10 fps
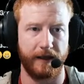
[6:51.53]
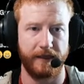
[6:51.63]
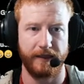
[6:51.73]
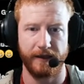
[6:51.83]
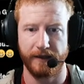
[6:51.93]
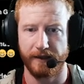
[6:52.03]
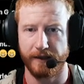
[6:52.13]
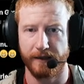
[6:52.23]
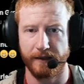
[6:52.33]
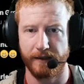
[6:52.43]
I
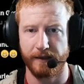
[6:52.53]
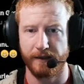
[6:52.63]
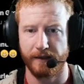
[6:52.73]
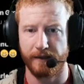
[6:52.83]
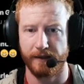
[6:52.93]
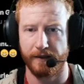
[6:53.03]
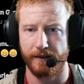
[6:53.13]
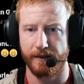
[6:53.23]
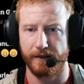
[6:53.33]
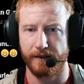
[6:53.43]
think
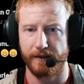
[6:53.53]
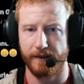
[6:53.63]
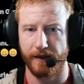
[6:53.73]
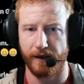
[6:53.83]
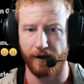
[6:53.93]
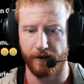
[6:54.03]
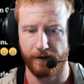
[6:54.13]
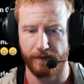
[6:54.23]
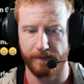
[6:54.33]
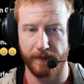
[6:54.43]
here,
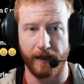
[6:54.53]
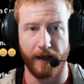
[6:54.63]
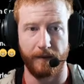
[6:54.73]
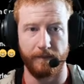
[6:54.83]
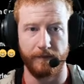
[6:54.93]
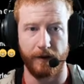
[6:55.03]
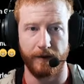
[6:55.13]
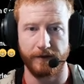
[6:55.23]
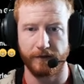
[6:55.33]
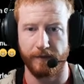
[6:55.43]
no,
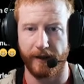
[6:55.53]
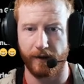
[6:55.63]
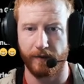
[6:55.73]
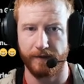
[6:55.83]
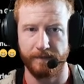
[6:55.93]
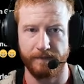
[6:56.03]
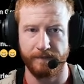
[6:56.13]
let's go back one.